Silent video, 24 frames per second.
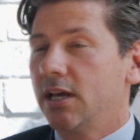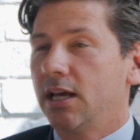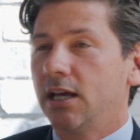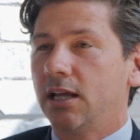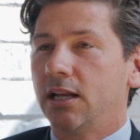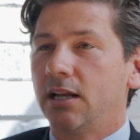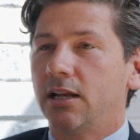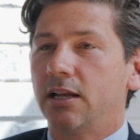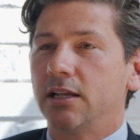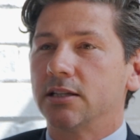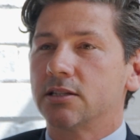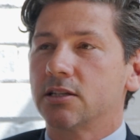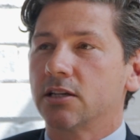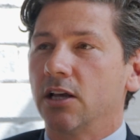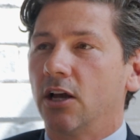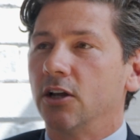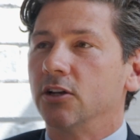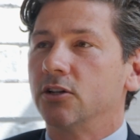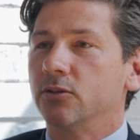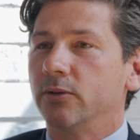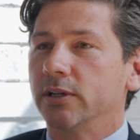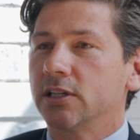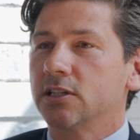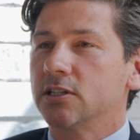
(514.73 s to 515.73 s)
and it's
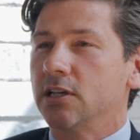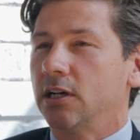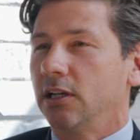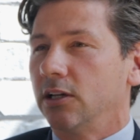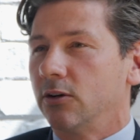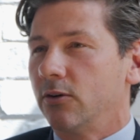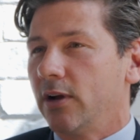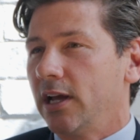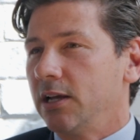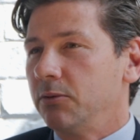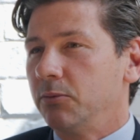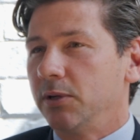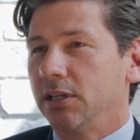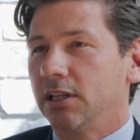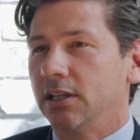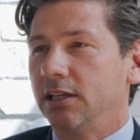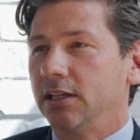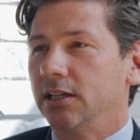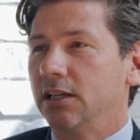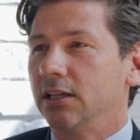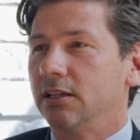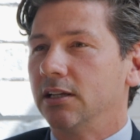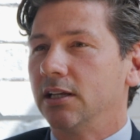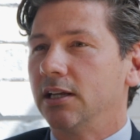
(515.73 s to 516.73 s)
going to accelerate, we
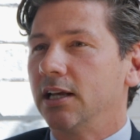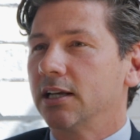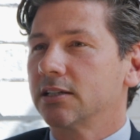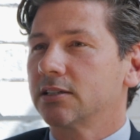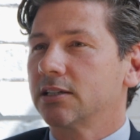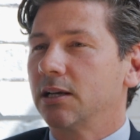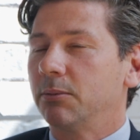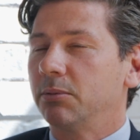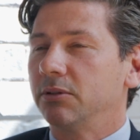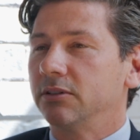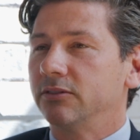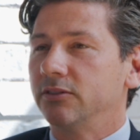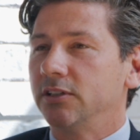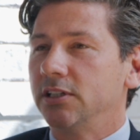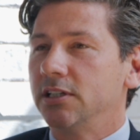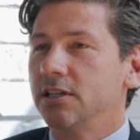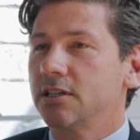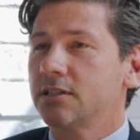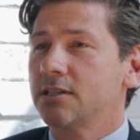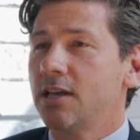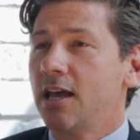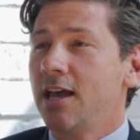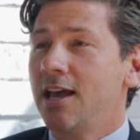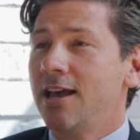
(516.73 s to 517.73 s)
think, in the next couple of
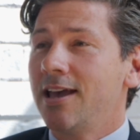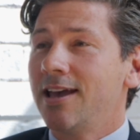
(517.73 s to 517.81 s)
years.